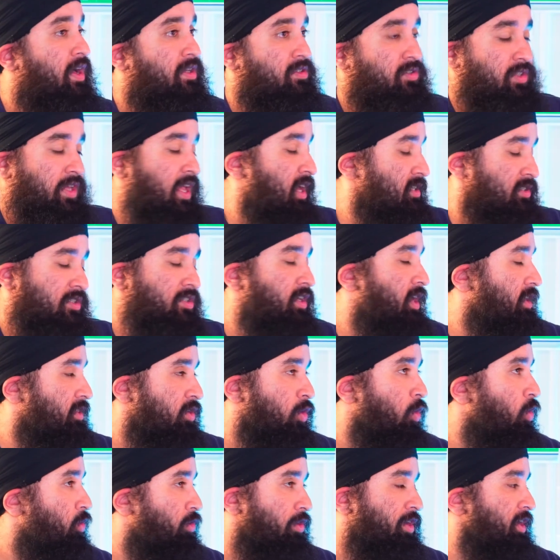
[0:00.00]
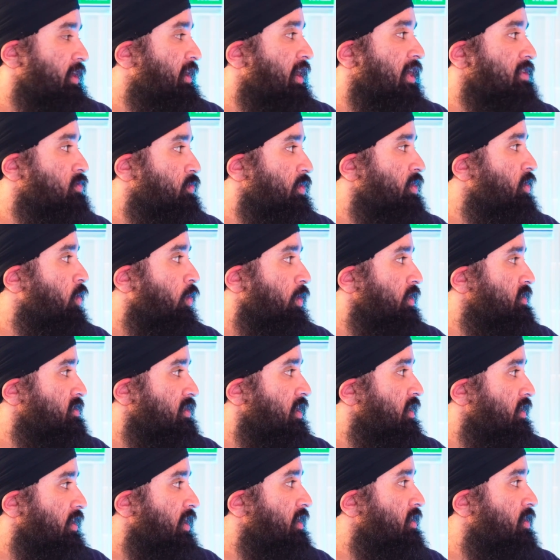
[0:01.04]
As yes, the older he gets, we know it's
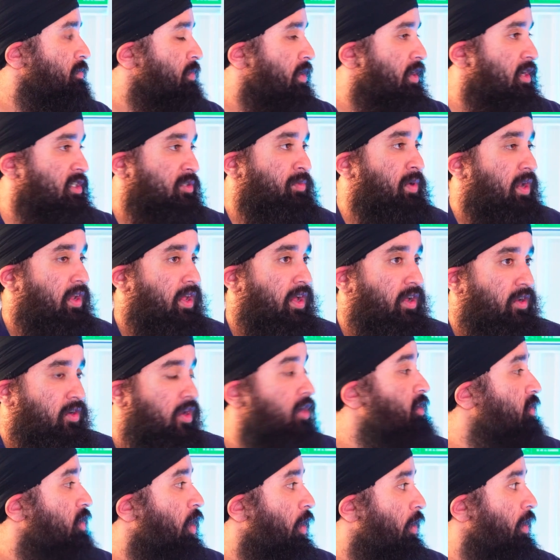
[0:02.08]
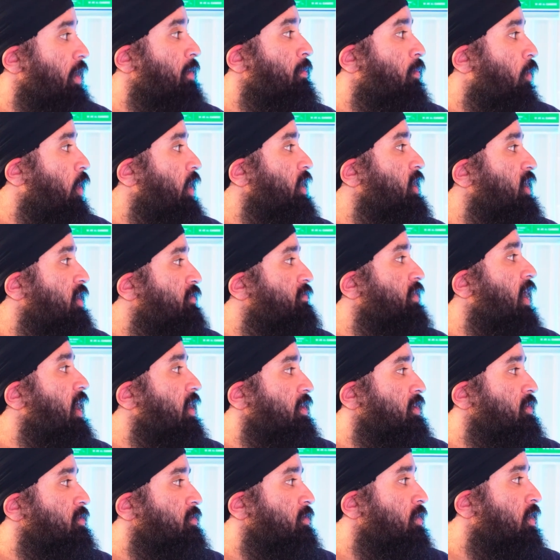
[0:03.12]
gonna get diminished. But in current market
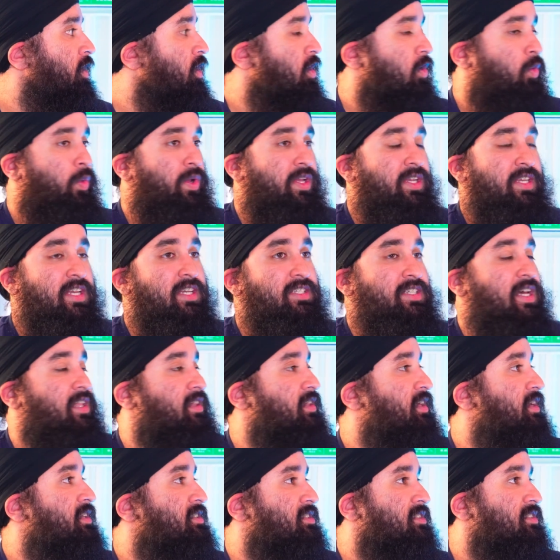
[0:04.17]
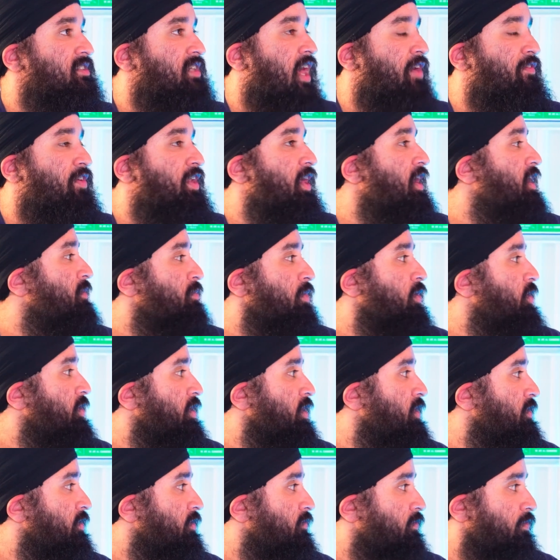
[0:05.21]
value, he's at least $7-8
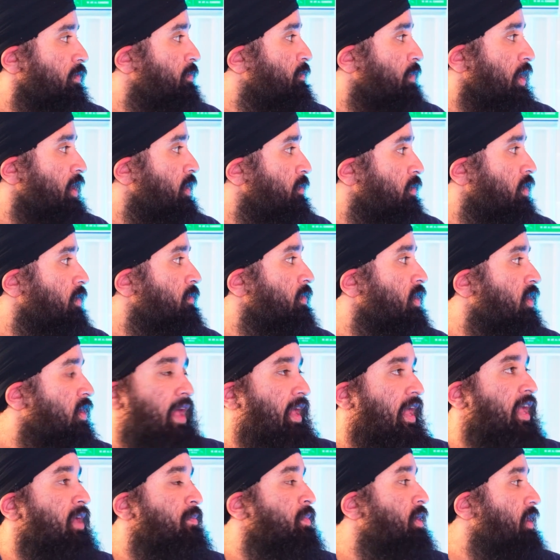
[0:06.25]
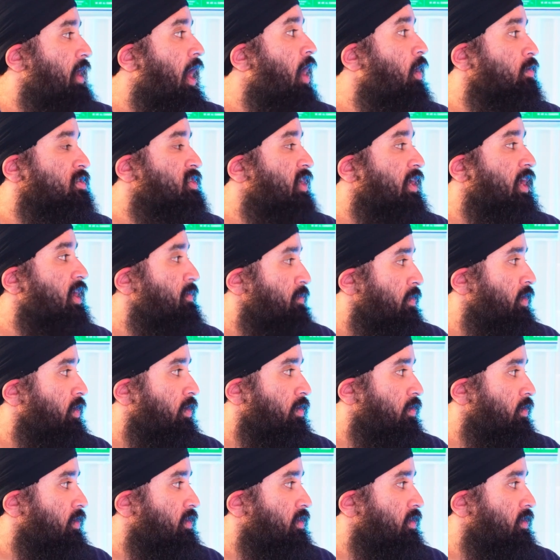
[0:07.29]
million minimum. 8 million, I would say $8 million.